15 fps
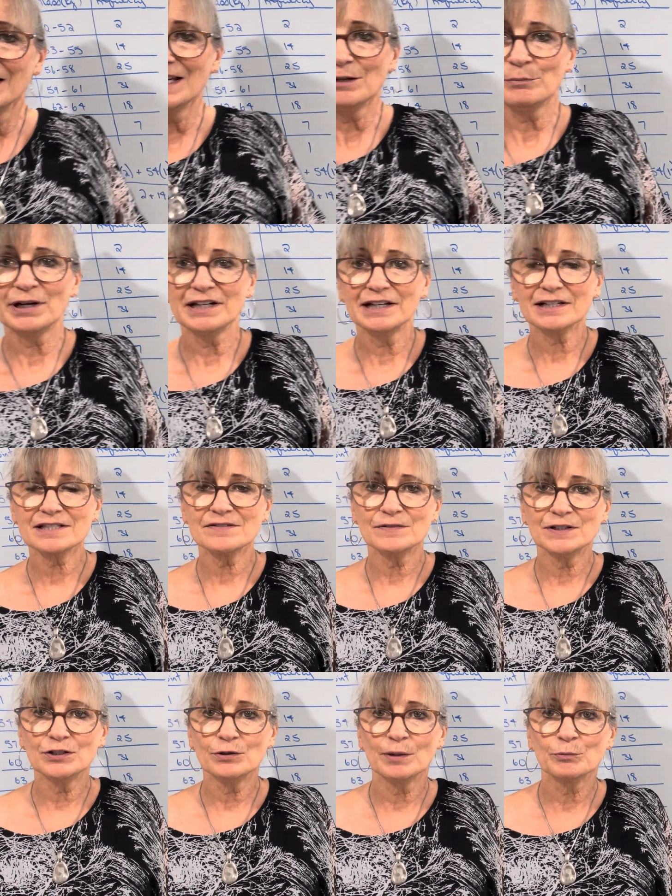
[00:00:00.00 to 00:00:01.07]
In my next
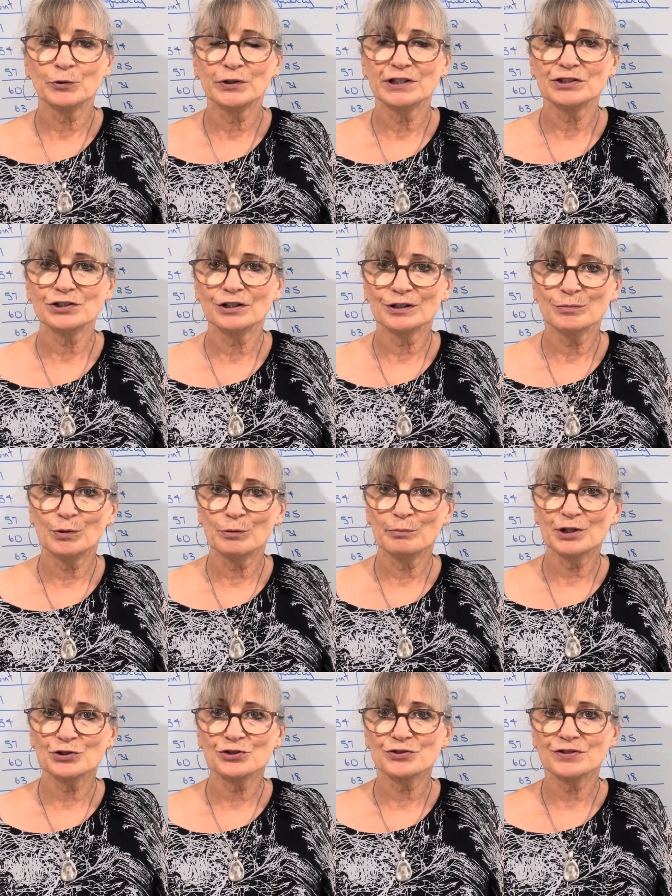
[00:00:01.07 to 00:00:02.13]
video, I'm going to talk about
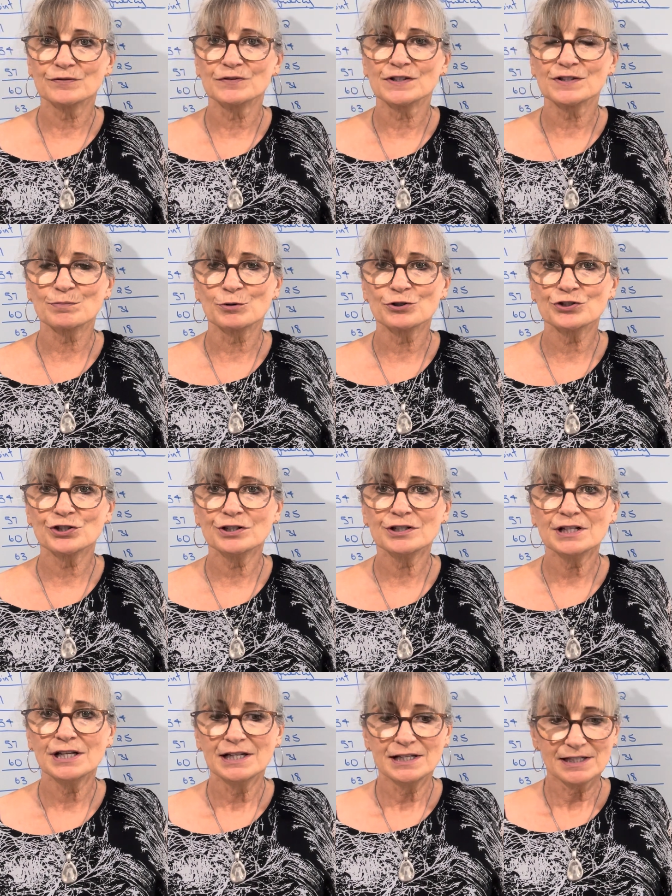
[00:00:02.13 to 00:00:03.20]
measures of dispersion,
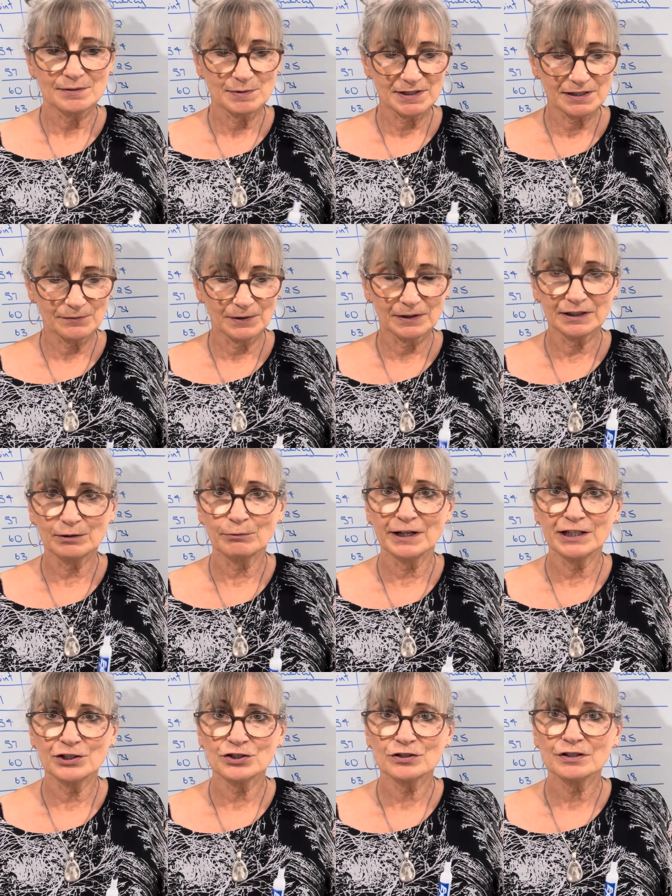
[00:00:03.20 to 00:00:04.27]
specifically
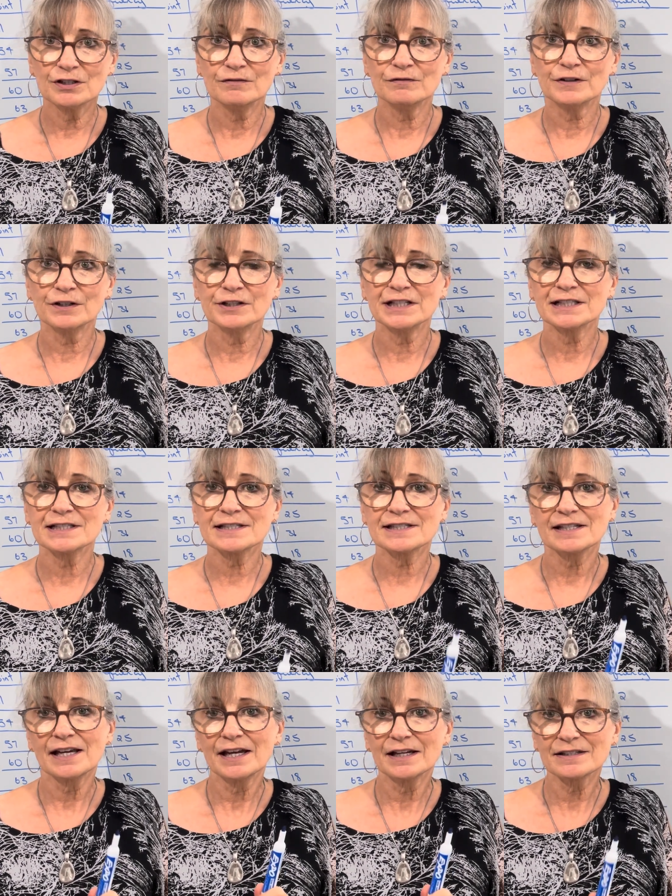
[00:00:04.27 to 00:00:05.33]
range, variance,
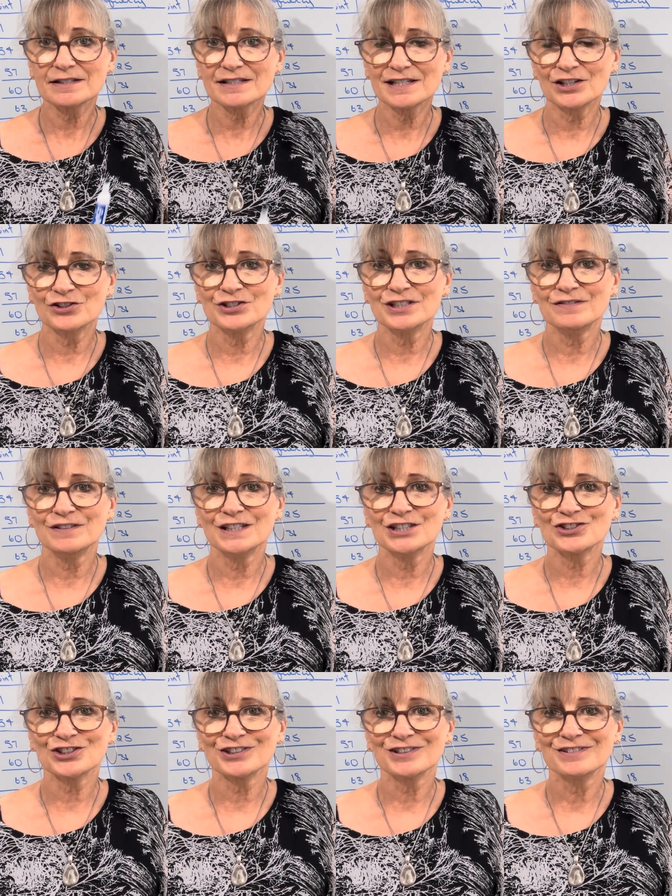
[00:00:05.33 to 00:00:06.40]
and standard
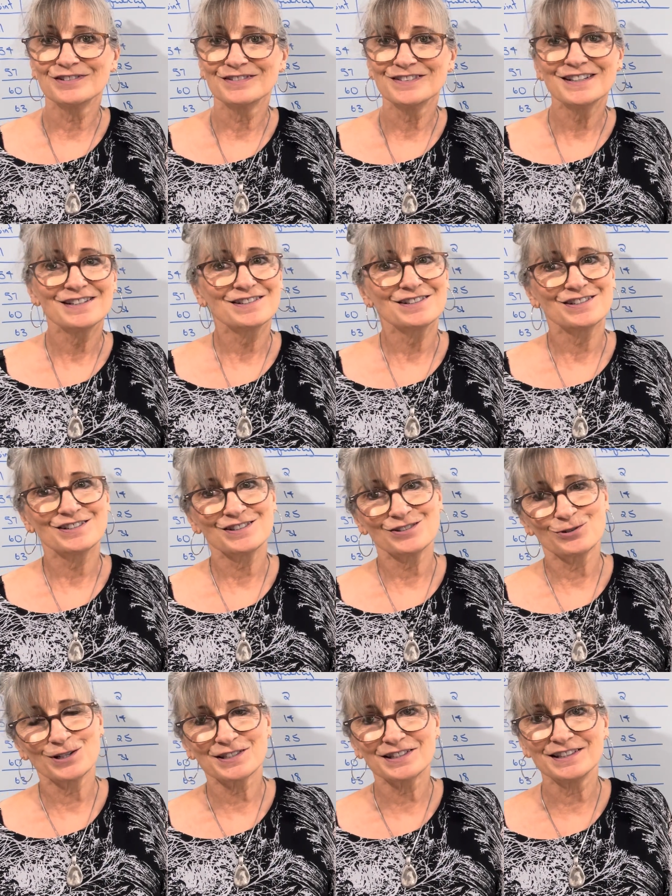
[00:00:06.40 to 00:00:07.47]
deviation. So
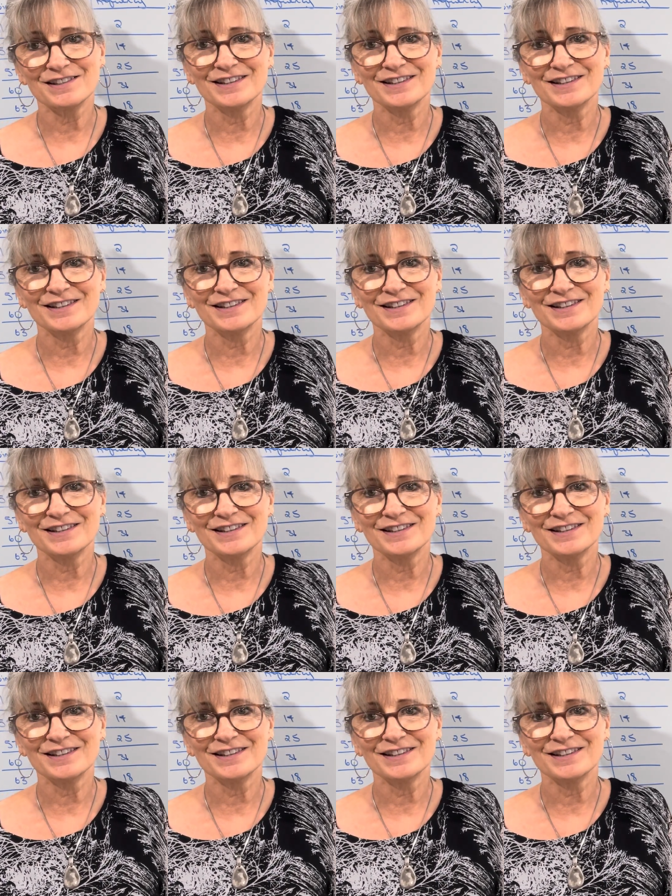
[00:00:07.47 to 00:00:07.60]
I'll see you